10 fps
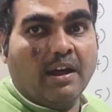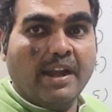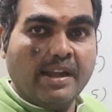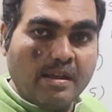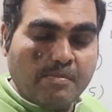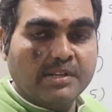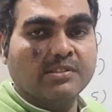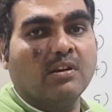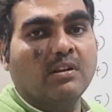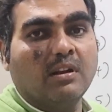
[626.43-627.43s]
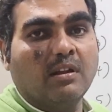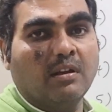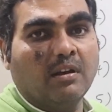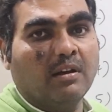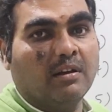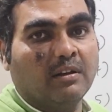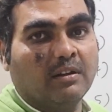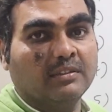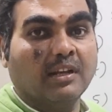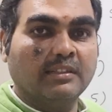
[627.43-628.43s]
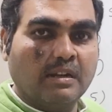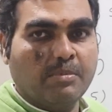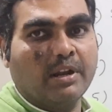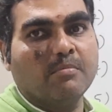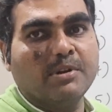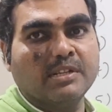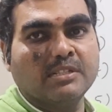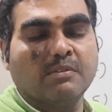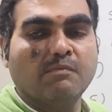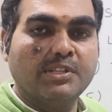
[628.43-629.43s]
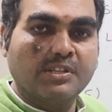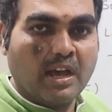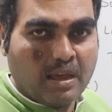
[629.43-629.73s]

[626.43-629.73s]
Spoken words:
it depends on the other parameters which